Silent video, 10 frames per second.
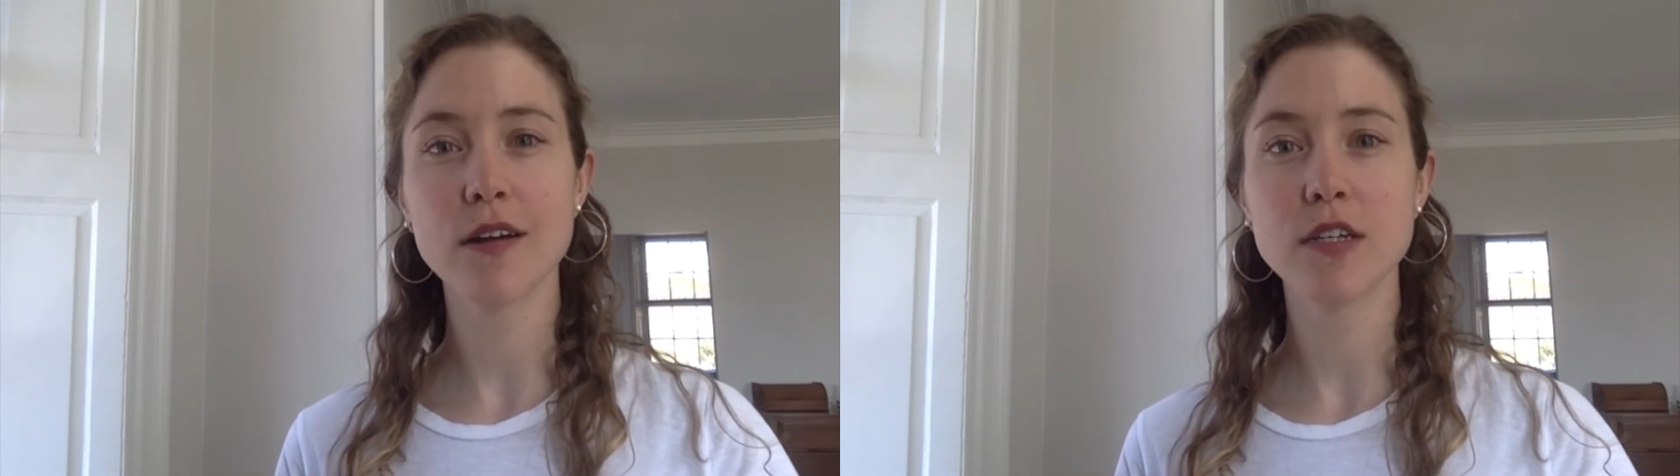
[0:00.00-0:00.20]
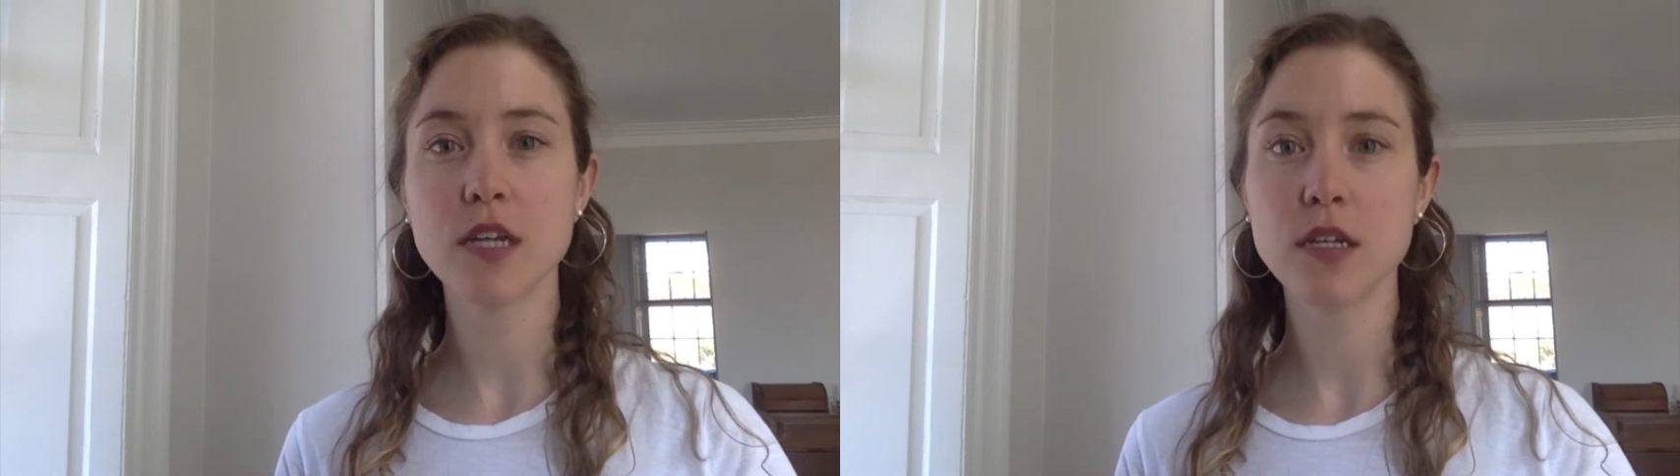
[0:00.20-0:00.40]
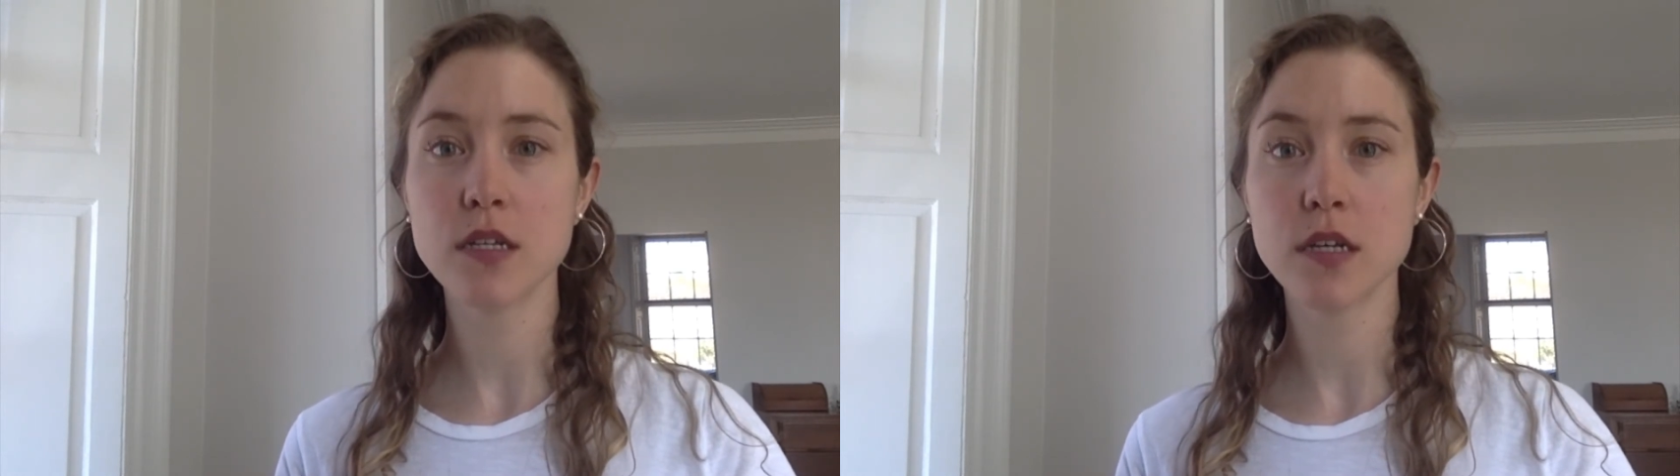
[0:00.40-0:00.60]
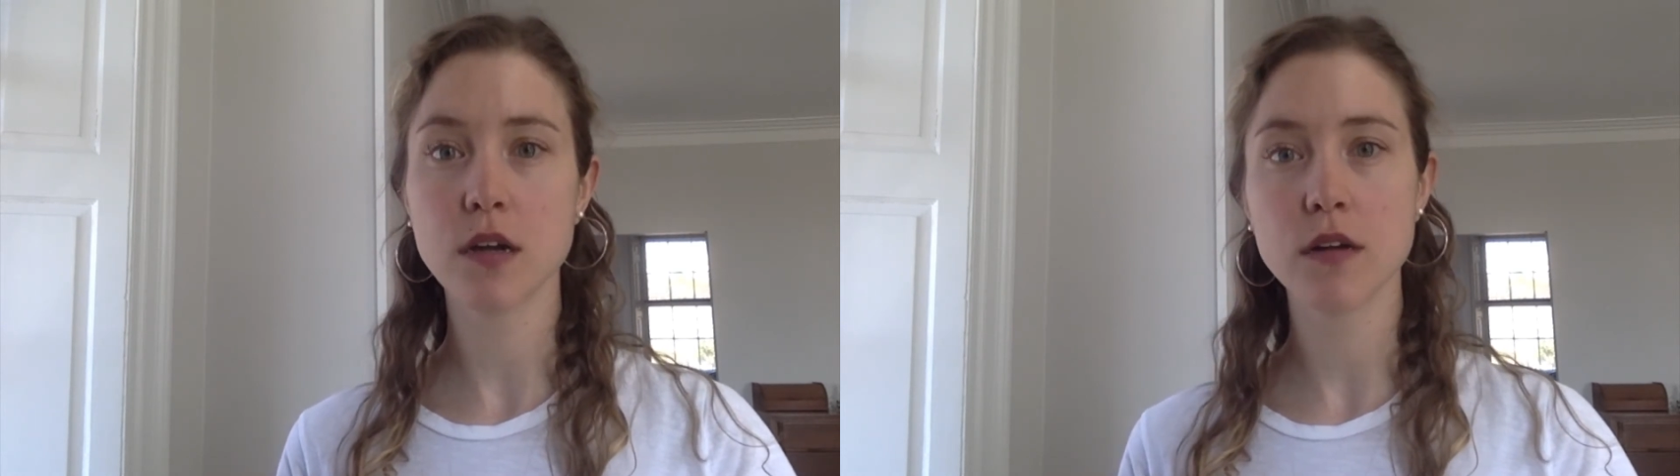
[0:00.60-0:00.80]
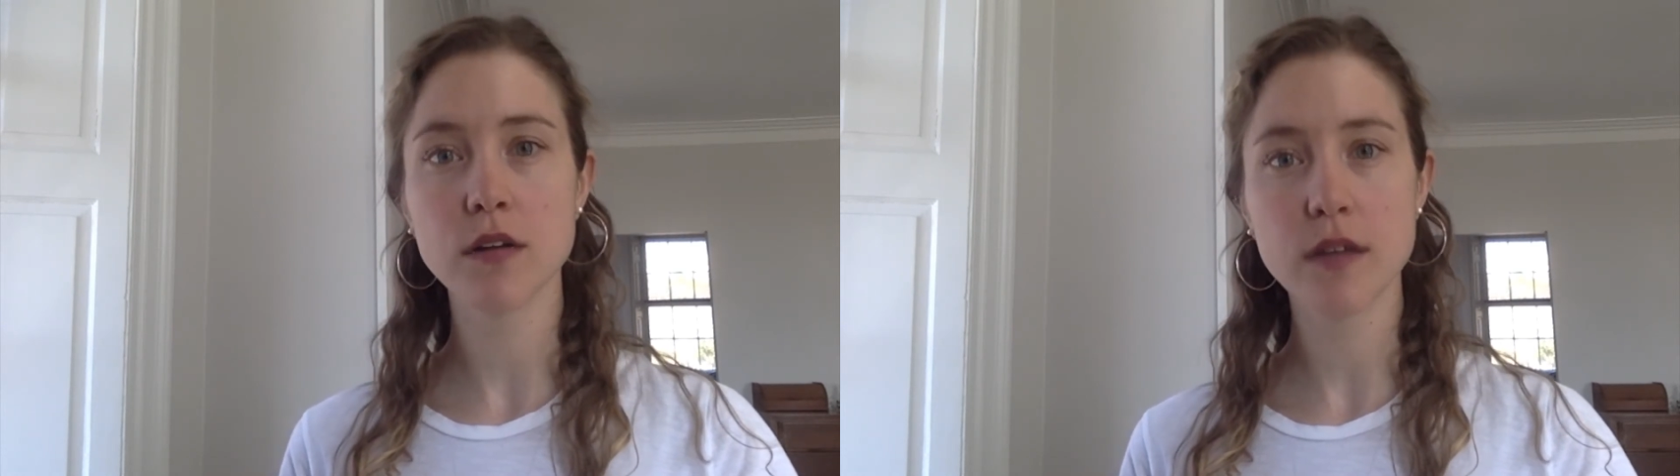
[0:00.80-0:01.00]
changing
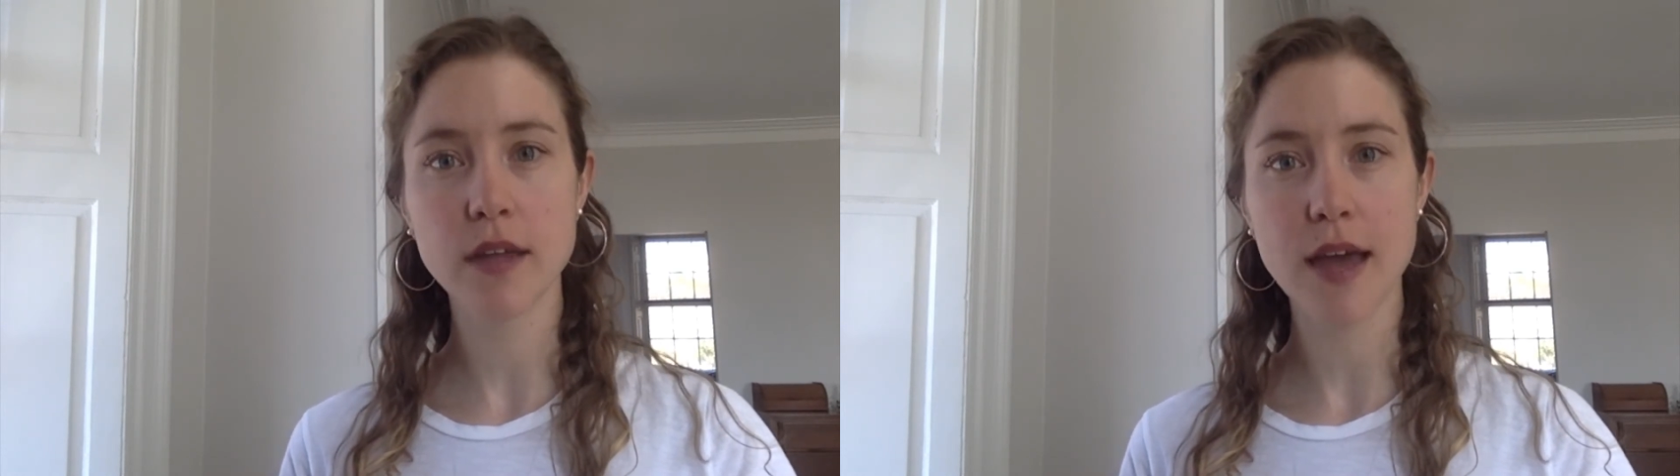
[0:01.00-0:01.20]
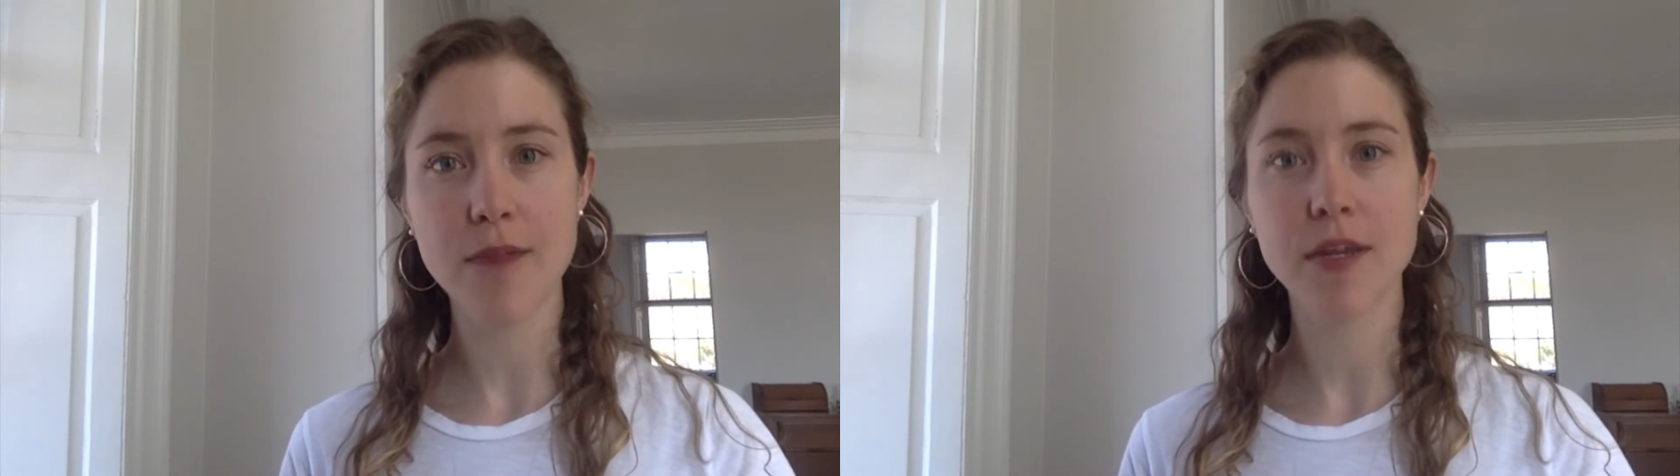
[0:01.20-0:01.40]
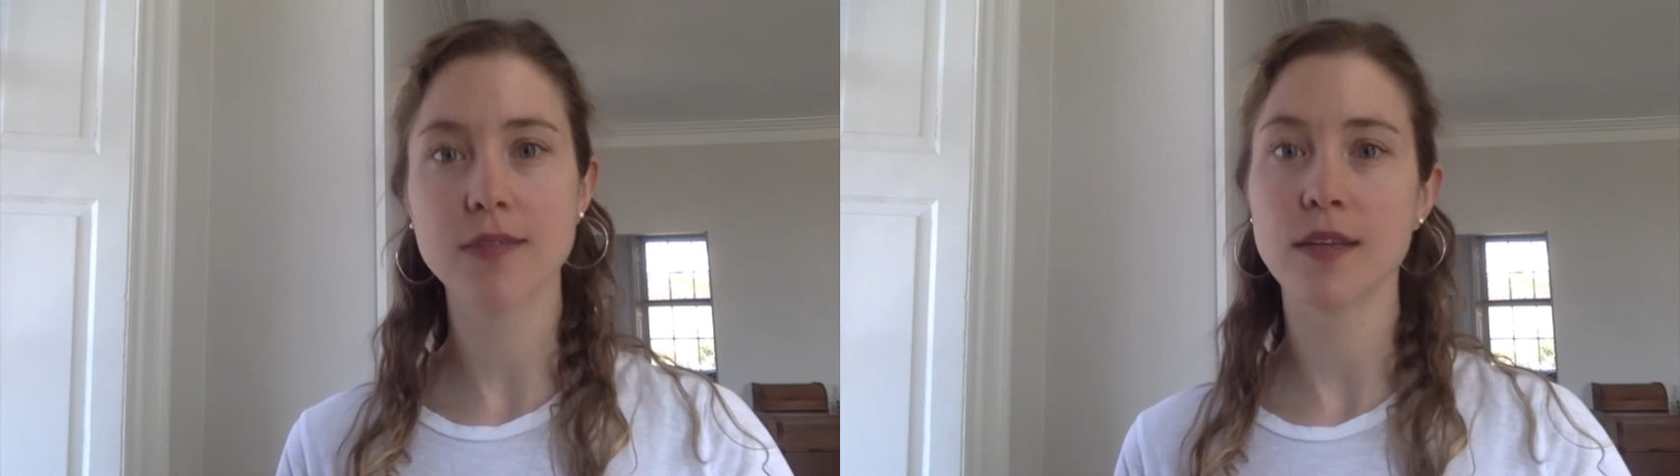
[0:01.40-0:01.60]
our cooking habits